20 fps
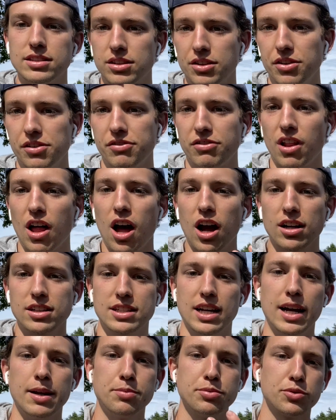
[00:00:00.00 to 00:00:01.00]
little vlog
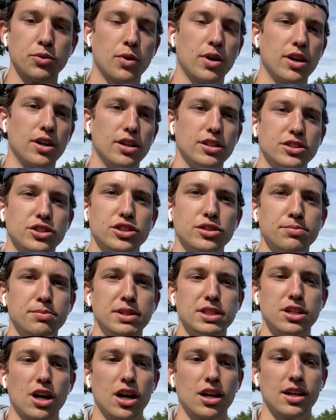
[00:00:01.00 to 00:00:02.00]
types where it's just me
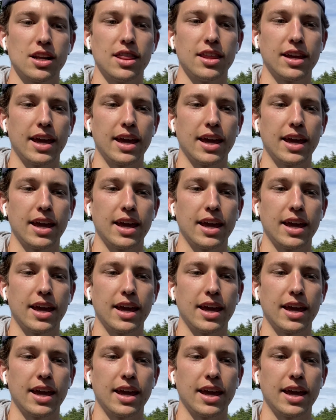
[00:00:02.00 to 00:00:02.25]
talking to the